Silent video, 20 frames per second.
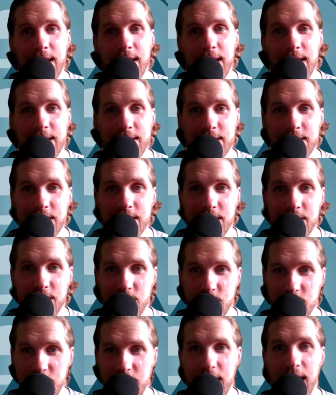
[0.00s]
It's
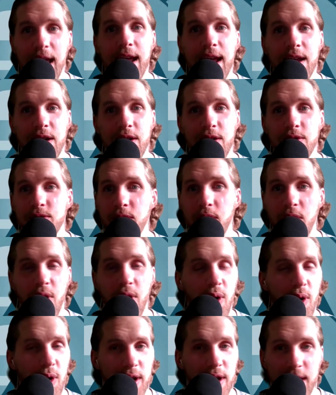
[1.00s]
there's a negative
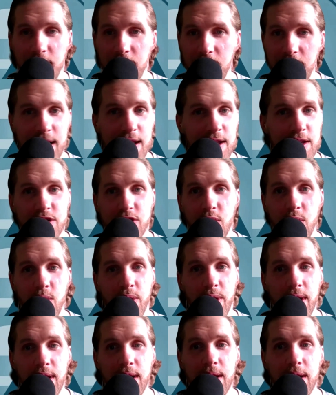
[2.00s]
in any
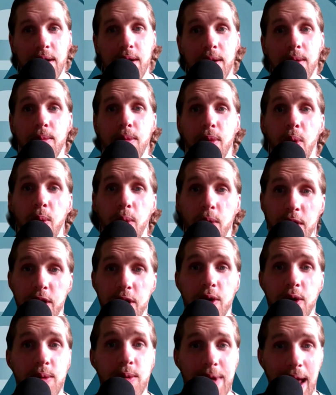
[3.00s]
story, but what are
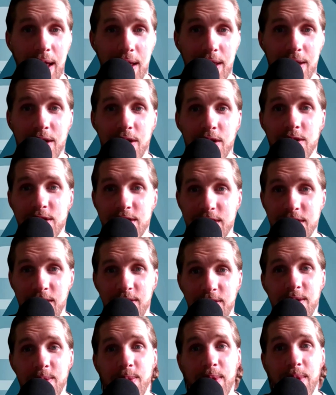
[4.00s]
you telling
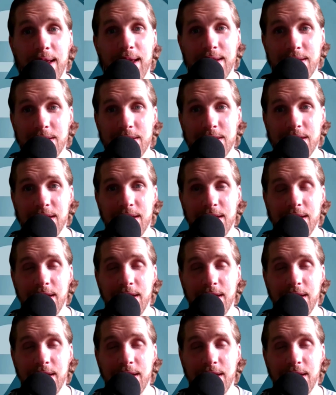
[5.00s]
yourself it means?